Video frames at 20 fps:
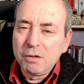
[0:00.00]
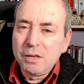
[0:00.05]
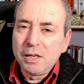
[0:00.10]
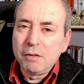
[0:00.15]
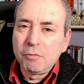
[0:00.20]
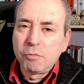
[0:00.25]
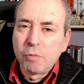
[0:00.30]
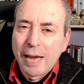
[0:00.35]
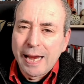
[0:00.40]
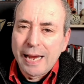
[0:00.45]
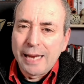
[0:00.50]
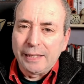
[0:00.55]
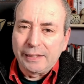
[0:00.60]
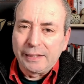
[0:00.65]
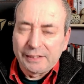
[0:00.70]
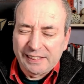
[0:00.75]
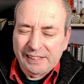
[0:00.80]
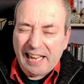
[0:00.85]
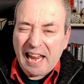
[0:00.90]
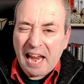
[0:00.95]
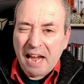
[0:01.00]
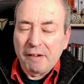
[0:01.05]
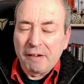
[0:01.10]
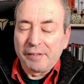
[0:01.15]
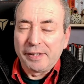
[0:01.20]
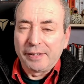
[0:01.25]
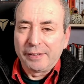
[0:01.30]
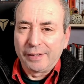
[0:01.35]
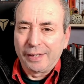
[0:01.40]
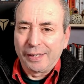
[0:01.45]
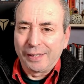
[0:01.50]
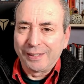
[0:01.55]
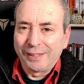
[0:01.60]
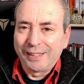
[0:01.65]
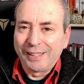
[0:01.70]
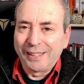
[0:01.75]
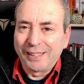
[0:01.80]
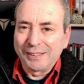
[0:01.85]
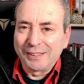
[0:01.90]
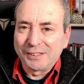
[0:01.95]
only really scary
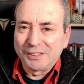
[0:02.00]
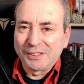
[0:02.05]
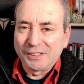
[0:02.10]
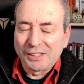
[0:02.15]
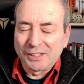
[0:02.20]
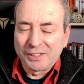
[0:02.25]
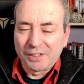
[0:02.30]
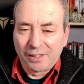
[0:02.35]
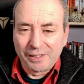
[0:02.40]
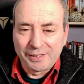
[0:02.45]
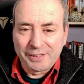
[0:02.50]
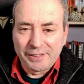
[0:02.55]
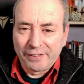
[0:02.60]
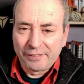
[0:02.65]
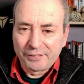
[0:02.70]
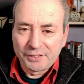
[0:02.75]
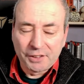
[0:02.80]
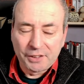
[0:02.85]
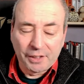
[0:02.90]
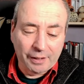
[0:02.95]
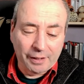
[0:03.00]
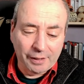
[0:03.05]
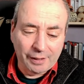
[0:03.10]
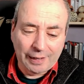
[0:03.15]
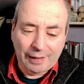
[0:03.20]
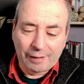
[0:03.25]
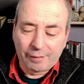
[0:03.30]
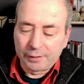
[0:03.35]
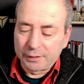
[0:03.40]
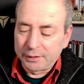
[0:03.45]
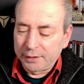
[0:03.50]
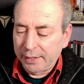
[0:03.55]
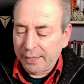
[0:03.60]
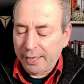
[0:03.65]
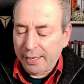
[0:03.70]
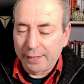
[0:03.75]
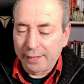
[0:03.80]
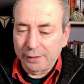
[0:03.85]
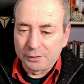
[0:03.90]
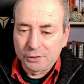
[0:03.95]
thing is this idea of
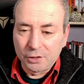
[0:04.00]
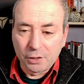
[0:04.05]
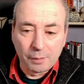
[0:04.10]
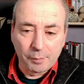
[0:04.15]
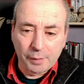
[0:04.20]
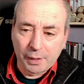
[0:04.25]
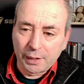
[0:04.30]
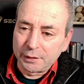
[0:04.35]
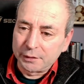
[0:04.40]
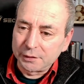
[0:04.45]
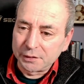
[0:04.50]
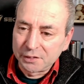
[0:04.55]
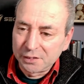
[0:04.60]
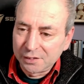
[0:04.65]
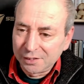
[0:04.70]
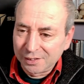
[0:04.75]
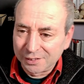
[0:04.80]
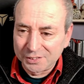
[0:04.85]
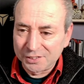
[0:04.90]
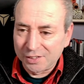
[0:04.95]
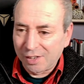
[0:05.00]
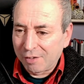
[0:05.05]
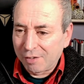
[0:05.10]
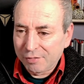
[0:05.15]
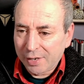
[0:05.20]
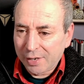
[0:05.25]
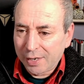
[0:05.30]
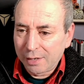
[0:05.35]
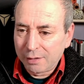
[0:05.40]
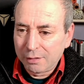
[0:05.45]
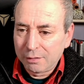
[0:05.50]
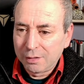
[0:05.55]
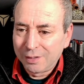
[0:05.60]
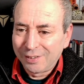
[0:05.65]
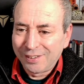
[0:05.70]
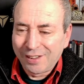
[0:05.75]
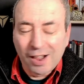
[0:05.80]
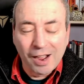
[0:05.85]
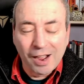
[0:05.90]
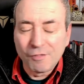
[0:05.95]
singularity and Terminators and stuff. And
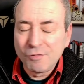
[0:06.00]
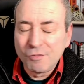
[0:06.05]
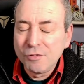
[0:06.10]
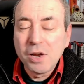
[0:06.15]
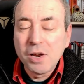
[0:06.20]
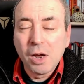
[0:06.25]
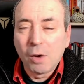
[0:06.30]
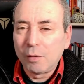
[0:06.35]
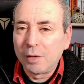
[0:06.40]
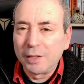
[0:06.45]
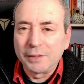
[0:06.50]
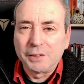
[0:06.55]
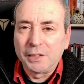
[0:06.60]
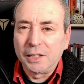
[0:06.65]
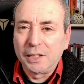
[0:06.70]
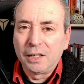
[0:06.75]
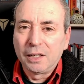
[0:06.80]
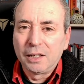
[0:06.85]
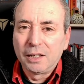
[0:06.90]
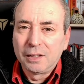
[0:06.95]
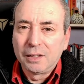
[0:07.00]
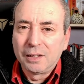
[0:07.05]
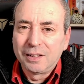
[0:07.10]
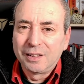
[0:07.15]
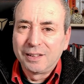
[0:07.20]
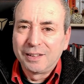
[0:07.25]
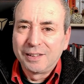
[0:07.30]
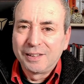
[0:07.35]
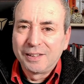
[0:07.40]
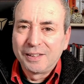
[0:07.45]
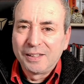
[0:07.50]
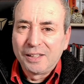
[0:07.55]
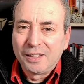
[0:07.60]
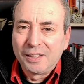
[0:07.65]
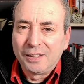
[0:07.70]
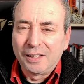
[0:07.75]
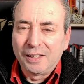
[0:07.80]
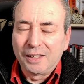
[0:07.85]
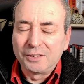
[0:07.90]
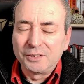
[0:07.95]
I have no idea.
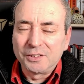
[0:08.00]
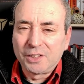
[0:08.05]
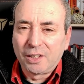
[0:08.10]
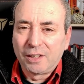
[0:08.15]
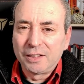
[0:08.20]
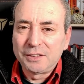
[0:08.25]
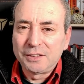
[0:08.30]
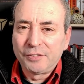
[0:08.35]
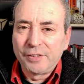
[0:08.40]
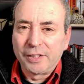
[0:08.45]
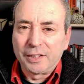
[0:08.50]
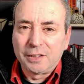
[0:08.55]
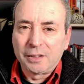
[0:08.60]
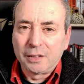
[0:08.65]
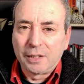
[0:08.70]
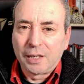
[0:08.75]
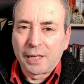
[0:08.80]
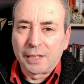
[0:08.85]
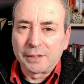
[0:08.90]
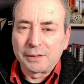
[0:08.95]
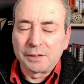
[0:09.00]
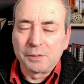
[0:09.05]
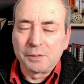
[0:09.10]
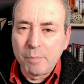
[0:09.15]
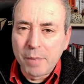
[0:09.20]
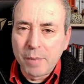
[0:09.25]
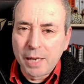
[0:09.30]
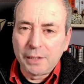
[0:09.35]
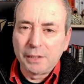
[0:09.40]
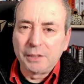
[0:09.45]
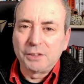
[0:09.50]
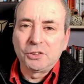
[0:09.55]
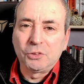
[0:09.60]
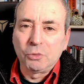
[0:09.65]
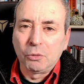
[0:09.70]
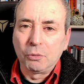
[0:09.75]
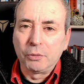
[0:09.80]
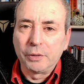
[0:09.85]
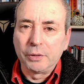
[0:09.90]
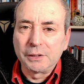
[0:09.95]
You know, science fiction has as many
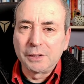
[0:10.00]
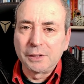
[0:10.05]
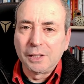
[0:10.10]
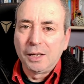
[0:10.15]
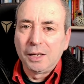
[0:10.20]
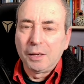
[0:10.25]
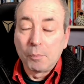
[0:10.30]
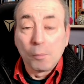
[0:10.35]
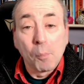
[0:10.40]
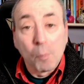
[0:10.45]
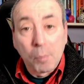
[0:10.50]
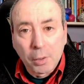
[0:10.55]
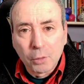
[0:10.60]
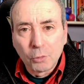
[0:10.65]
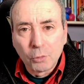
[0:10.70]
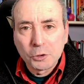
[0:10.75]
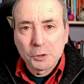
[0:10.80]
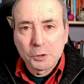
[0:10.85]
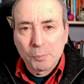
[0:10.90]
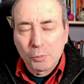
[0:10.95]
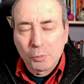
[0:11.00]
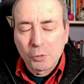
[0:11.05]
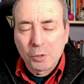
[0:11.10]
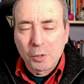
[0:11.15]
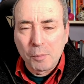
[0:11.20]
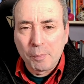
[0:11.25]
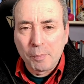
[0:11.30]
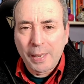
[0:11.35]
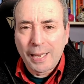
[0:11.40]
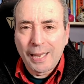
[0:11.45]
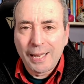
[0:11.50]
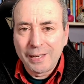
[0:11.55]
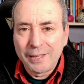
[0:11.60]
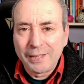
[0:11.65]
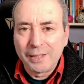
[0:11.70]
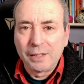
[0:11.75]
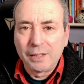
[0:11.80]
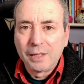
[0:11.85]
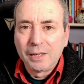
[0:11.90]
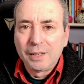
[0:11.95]
stories, plausible,
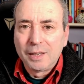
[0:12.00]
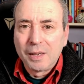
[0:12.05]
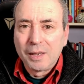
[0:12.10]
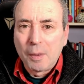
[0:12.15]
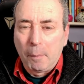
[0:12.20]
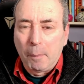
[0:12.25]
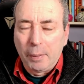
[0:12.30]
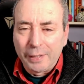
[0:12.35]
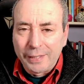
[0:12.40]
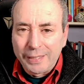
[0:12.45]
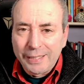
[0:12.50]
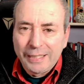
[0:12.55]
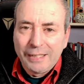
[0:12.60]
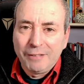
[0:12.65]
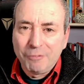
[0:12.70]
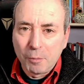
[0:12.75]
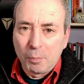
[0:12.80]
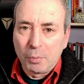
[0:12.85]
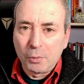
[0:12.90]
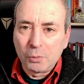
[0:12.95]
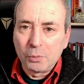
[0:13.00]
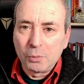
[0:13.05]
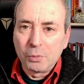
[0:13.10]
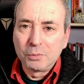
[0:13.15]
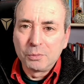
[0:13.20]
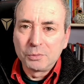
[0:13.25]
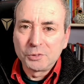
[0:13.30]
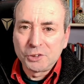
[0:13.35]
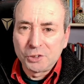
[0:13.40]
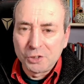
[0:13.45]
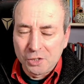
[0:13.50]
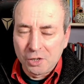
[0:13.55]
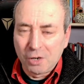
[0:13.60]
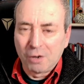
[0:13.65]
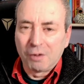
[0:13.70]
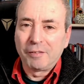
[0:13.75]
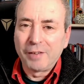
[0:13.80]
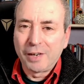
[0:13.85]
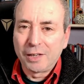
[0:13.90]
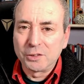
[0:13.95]
compelling, believable
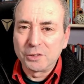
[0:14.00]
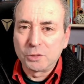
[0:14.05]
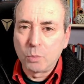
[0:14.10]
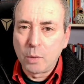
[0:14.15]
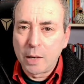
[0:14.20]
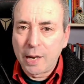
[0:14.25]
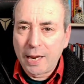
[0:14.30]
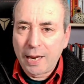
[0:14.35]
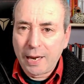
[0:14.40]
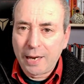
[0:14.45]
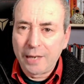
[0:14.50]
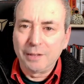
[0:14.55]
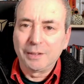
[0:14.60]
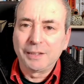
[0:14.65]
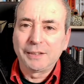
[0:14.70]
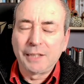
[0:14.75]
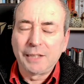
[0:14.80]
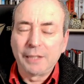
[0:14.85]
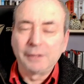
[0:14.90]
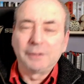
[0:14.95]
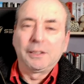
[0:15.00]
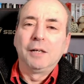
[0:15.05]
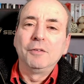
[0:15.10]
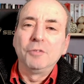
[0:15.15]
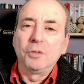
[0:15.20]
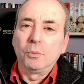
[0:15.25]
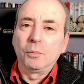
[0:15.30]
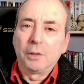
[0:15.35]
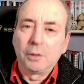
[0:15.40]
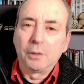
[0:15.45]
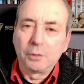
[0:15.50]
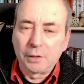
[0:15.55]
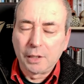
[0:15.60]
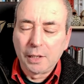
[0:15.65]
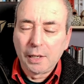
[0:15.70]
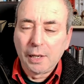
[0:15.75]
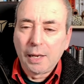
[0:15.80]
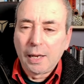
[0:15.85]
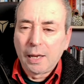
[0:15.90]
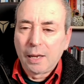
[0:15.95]
scenarios where AI takes over the world,
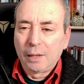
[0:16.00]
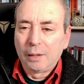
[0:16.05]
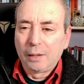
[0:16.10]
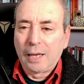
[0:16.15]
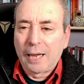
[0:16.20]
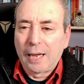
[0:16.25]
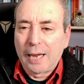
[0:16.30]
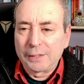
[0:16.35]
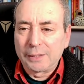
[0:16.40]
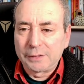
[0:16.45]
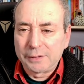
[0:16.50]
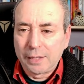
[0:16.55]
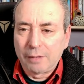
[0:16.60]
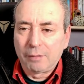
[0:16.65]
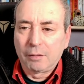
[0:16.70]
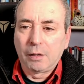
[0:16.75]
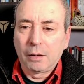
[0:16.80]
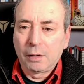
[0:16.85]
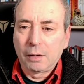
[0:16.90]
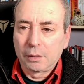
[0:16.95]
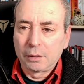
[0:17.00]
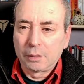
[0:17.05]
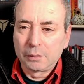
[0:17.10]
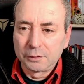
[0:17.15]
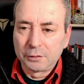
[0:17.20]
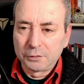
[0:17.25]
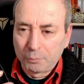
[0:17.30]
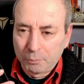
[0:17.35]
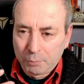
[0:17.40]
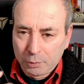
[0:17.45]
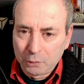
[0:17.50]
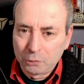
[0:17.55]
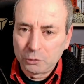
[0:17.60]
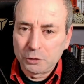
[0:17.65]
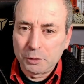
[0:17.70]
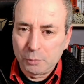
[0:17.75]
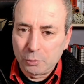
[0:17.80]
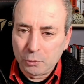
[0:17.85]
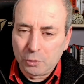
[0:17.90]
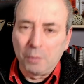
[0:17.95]
as there are
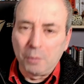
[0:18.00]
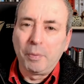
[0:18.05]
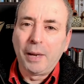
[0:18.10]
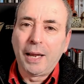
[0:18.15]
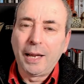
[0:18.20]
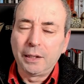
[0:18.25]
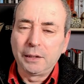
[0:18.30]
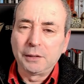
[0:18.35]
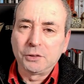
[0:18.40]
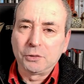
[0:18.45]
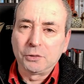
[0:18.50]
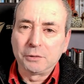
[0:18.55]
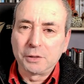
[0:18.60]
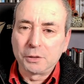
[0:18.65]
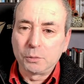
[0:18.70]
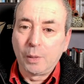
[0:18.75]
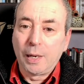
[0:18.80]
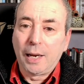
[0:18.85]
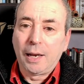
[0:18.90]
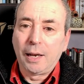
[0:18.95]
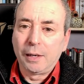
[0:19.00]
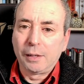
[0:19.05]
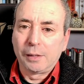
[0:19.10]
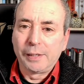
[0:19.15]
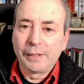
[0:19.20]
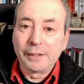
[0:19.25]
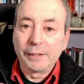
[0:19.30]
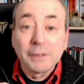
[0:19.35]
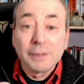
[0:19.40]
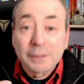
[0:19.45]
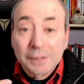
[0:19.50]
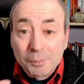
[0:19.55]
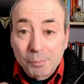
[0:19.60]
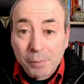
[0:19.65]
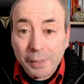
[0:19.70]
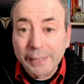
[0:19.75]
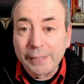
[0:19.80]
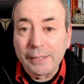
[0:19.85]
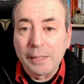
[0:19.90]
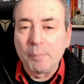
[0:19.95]
plausible, compelling stories where AI is
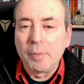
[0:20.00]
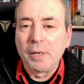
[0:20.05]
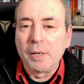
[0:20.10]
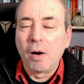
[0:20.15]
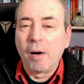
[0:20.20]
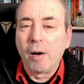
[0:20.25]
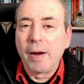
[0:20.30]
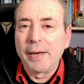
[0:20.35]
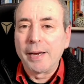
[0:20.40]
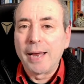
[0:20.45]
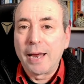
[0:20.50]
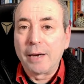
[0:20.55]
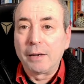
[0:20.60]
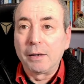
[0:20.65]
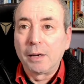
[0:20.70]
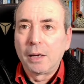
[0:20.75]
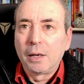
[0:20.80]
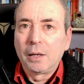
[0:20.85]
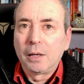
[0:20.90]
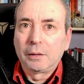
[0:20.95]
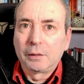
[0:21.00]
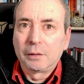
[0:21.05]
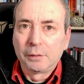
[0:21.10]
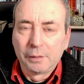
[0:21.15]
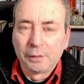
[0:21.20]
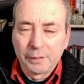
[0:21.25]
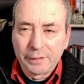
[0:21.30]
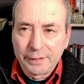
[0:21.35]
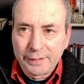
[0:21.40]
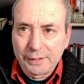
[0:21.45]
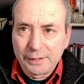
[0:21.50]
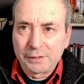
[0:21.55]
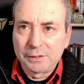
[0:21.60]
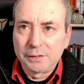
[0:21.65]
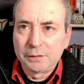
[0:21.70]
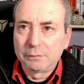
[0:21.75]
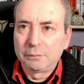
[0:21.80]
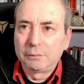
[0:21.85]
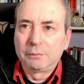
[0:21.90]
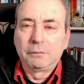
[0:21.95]
completely benign and
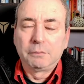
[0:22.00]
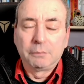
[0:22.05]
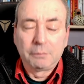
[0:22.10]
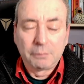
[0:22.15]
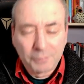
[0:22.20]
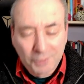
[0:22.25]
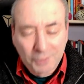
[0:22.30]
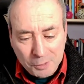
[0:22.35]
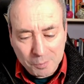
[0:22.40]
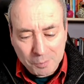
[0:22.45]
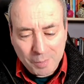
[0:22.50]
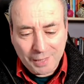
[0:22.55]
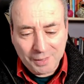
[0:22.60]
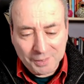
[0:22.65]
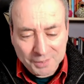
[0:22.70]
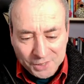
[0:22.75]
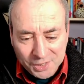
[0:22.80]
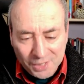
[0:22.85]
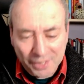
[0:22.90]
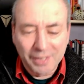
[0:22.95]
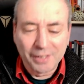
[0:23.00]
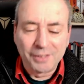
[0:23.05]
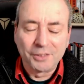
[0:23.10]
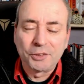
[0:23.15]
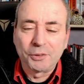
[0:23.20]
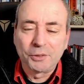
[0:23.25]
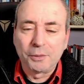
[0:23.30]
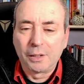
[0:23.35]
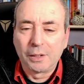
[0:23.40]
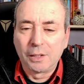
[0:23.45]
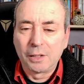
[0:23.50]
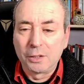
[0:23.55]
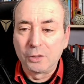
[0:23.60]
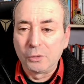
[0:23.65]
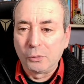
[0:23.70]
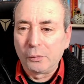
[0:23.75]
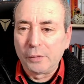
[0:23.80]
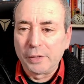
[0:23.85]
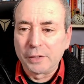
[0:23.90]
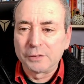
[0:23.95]
leads humanity into a
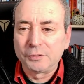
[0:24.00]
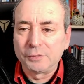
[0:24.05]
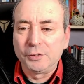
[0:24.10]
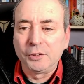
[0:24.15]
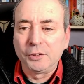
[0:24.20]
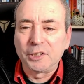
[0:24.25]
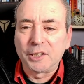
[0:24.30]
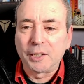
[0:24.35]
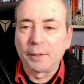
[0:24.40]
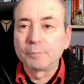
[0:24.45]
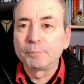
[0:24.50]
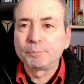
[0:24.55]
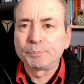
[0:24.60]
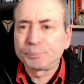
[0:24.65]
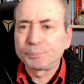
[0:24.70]
glorious future.